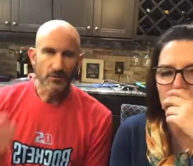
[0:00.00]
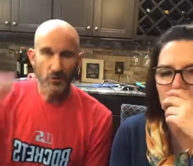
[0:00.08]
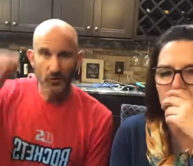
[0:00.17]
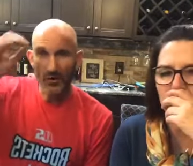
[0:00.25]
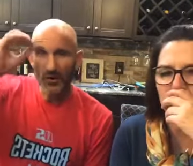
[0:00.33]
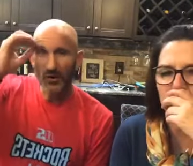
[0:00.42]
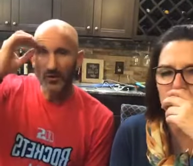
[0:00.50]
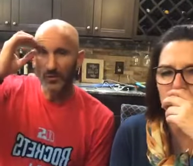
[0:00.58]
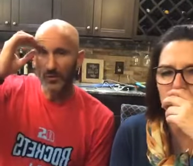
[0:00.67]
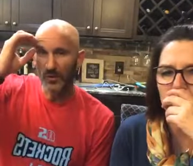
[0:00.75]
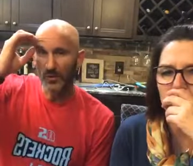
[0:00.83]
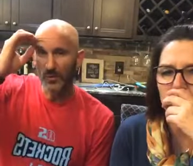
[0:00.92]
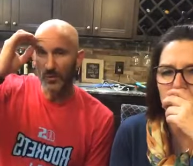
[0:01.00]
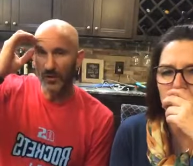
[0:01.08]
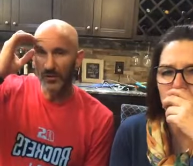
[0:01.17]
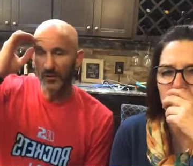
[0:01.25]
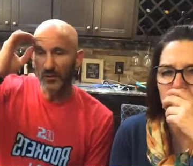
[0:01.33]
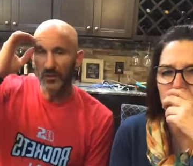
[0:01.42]
Speaker 1: she'll call. We're, we're
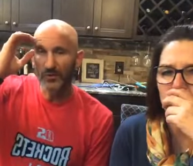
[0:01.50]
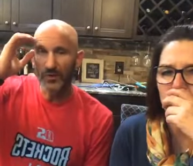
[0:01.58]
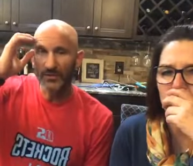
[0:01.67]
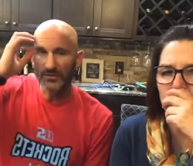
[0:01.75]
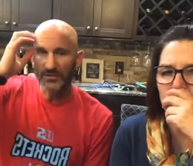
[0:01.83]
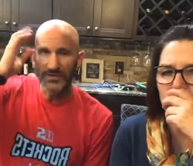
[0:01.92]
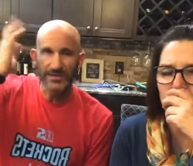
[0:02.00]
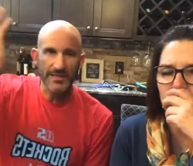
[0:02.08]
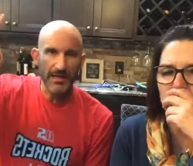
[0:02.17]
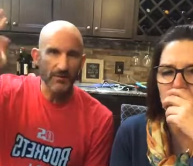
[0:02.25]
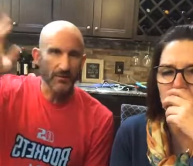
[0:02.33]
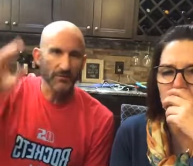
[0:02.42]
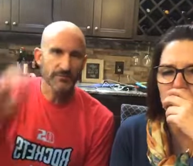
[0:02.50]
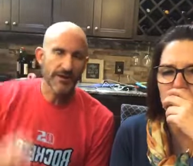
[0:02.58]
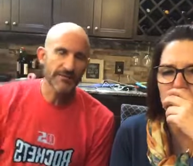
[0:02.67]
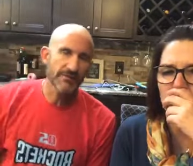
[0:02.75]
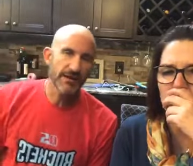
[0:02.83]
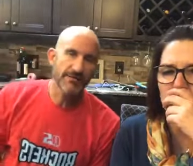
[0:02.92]
on the road. We'll have a six-hour,
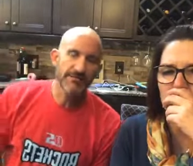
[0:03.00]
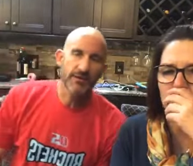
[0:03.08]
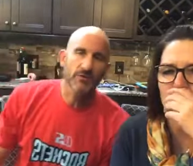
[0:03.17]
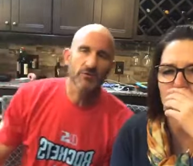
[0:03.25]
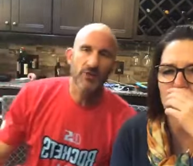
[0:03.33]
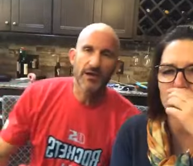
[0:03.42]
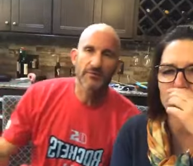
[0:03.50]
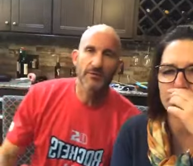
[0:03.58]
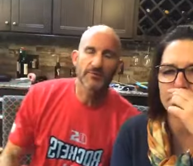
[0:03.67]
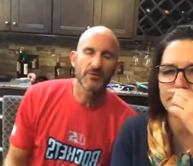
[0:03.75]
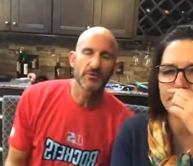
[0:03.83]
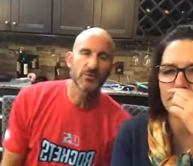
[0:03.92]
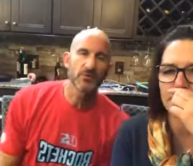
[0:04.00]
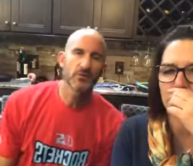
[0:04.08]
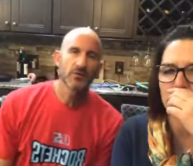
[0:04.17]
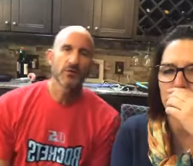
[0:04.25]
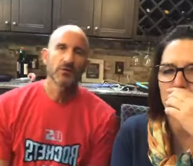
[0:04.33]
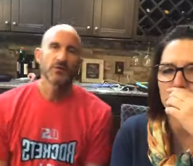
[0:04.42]
five and a half hour drive up to Duke,
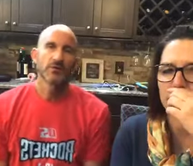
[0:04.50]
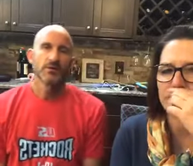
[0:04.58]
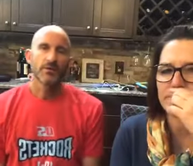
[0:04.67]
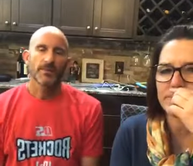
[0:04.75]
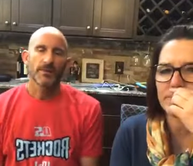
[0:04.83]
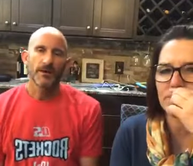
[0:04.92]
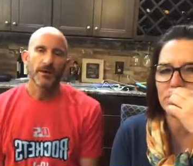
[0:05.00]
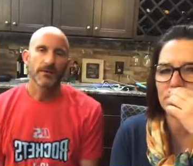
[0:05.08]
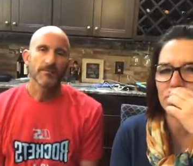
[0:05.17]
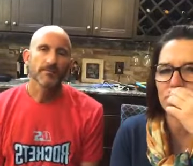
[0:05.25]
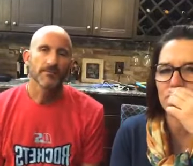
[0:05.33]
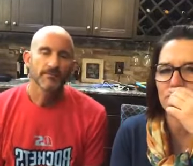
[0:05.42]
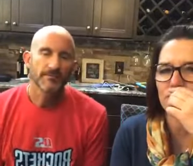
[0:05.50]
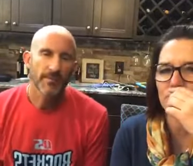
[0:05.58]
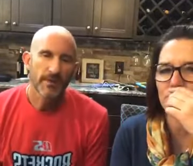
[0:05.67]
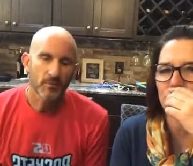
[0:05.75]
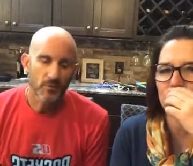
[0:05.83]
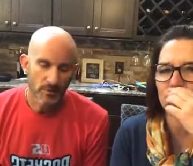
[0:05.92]
um,
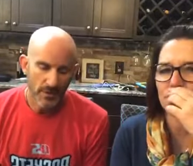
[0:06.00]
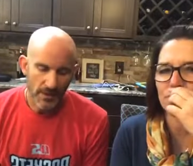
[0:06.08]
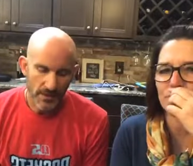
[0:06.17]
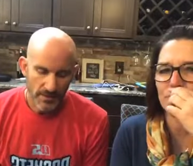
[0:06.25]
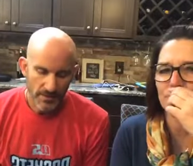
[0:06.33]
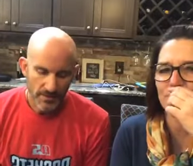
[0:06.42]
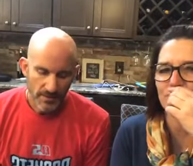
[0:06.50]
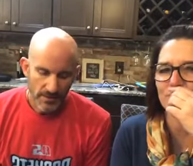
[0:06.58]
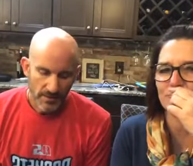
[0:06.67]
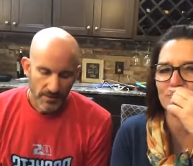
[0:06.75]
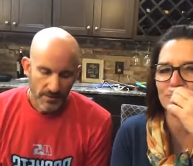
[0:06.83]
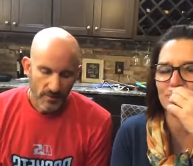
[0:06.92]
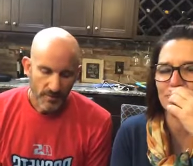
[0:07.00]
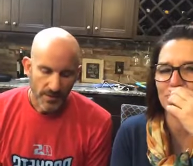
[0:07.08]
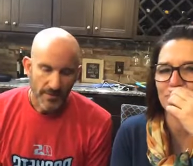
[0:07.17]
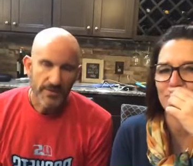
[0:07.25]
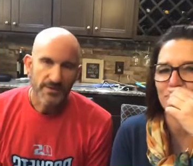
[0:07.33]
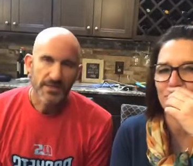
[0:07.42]
and we'll uh, mm-hmm. we'll
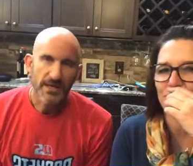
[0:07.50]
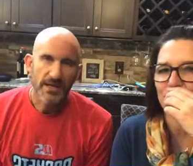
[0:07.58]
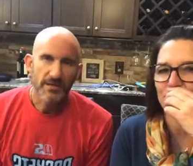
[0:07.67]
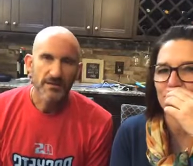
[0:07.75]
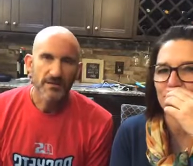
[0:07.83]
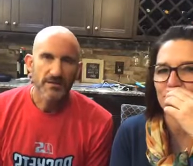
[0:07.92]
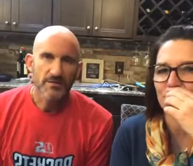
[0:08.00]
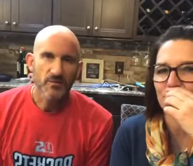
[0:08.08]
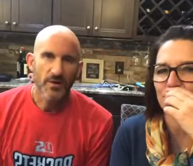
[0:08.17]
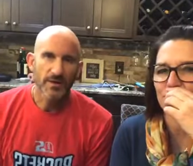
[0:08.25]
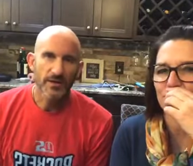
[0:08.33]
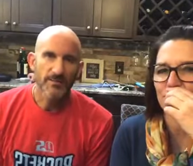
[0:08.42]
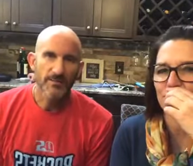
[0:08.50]
probably stay at the swanky